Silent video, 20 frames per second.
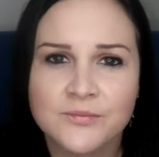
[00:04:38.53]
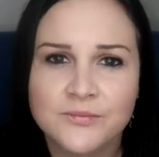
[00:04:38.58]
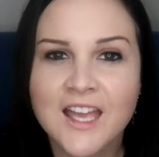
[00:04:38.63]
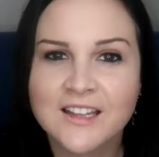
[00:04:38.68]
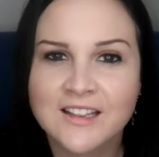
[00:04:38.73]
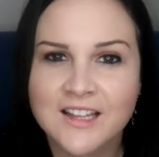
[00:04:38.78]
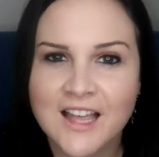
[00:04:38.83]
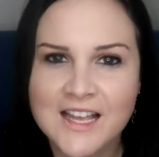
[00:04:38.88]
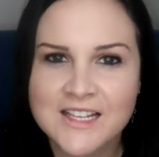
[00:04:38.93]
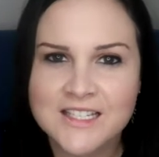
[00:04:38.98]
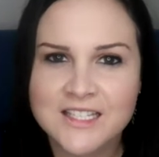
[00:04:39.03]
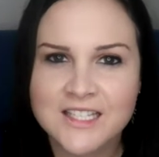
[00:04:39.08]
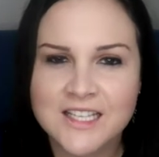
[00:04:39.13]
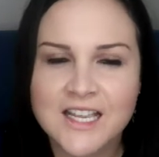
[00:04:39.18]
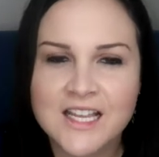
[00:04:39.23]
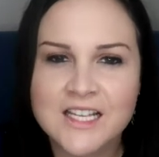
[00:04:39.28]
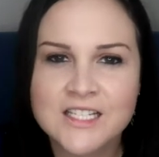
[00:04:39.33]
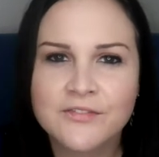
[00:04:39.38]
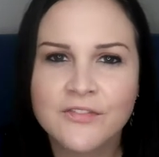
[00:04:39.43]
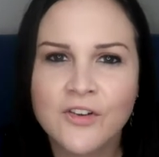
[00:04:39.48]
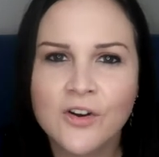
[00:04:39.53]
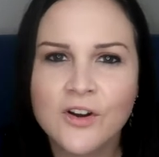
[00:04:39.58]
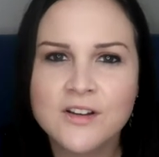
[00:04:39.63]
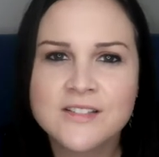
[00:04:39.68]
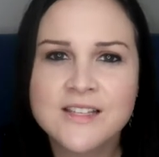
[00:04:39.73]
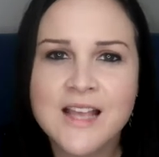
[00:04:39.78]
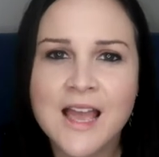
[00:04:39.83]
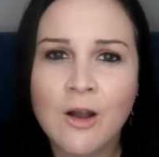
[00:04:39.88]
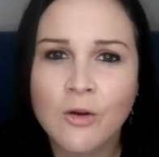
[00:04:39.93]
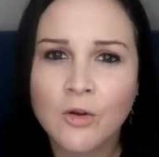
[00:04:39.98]
And lastly, as far as
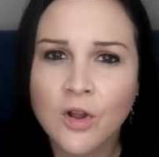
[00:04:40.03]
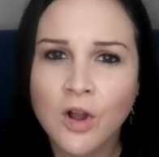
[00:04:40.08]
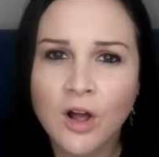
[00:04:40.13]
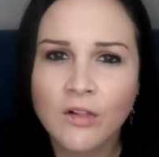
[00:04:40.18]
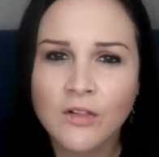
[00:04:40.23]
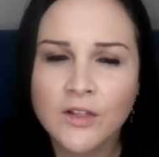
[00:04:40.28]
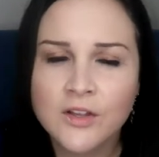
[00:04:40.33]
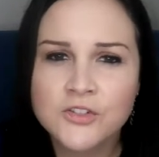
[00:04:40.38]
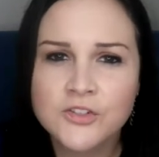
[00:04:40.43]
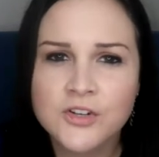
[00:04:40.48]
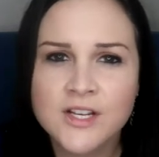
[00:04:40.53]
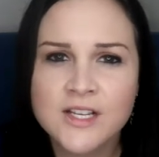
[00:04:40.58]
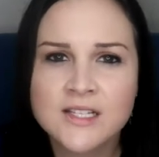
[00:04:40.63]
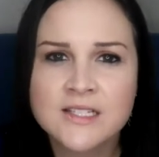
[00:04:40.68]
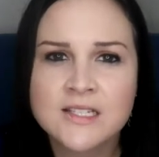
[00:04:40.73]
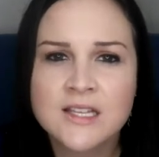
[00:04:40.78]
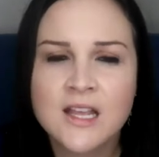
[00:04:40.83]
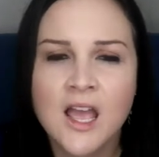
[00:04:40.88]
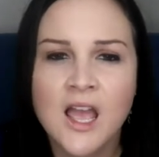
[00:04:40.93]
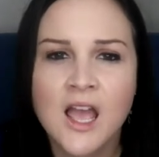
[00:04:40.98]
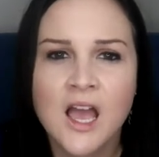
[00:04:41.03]
alcoholic drinks,